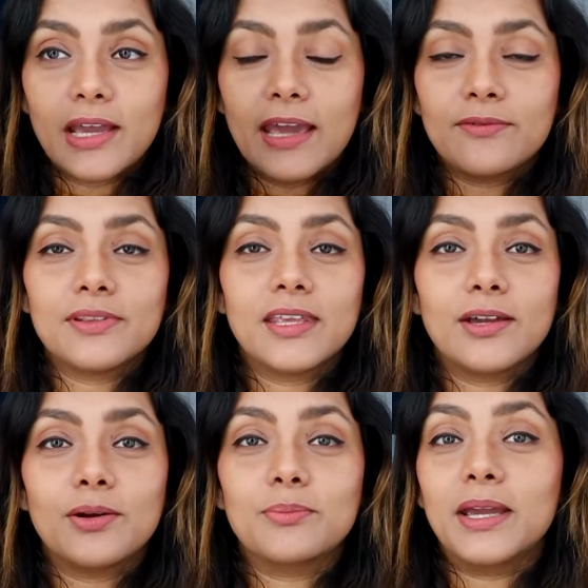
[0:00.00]
everything
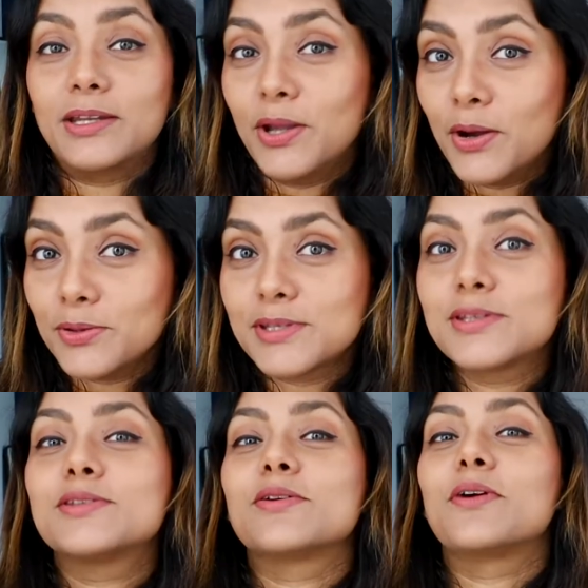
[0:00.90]
on my notes,
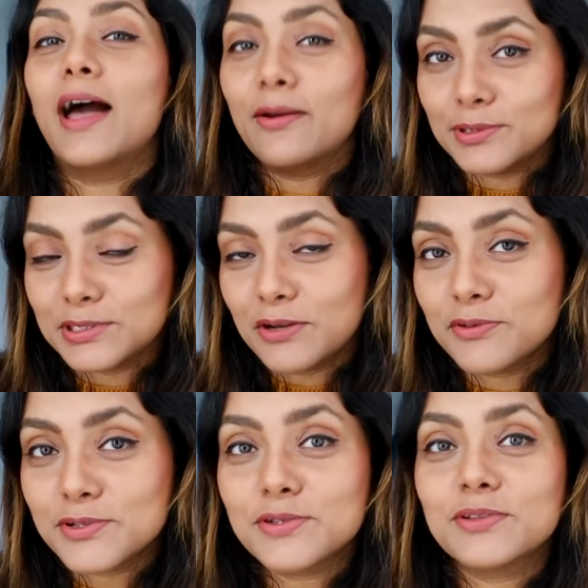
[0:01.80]
so I will
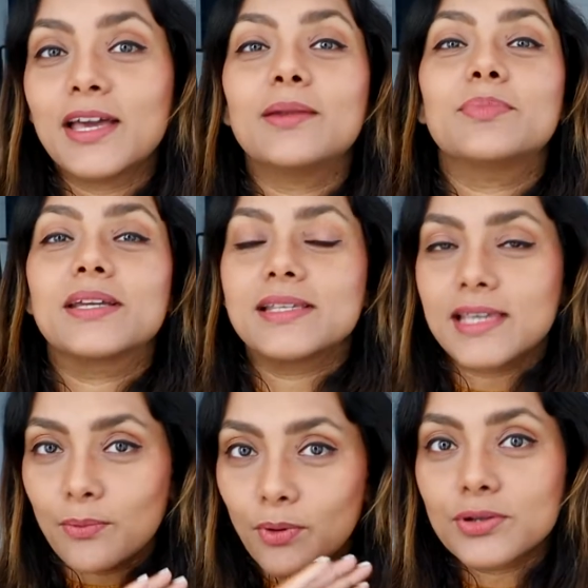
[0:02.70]
refer to that because I
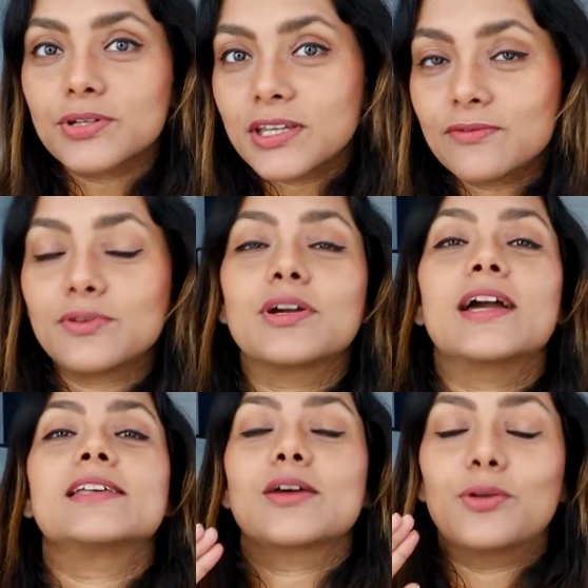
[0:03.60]
want to give you
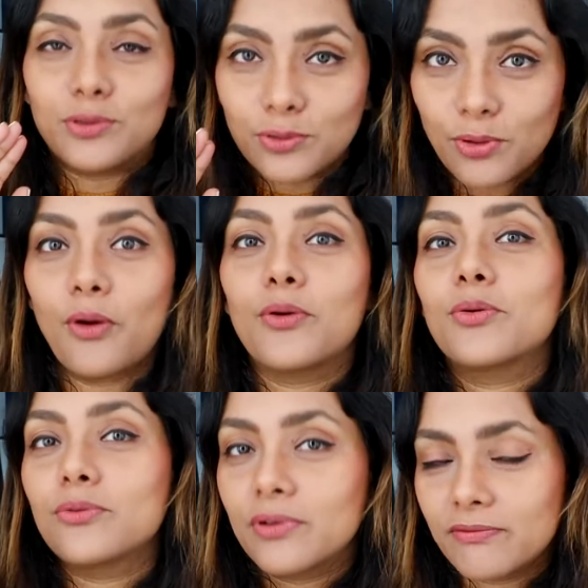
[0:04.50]
guys a thorough
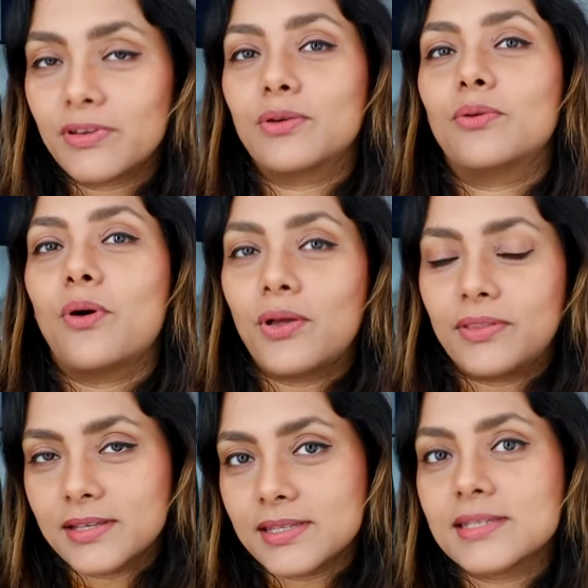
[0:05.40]
review on
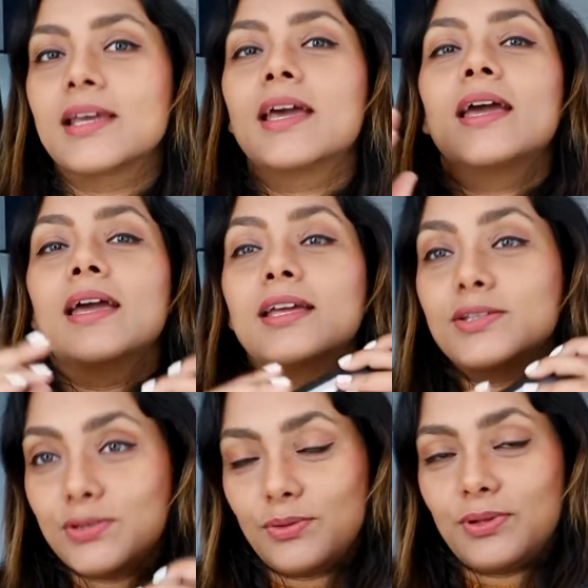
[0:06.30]
this
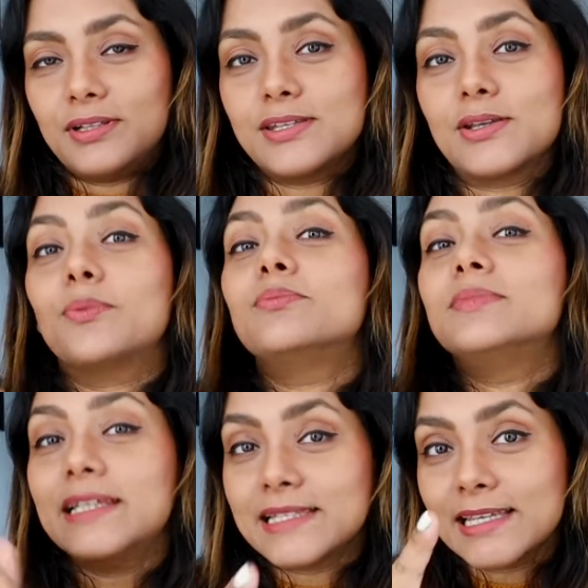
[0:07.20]
tool. So
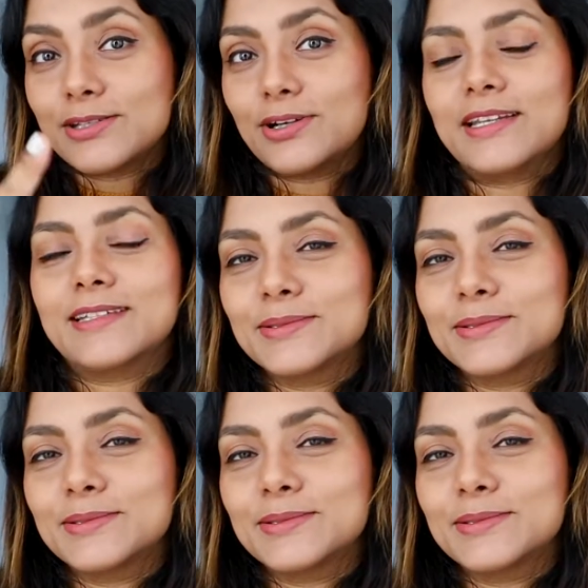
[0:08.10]
let's get started.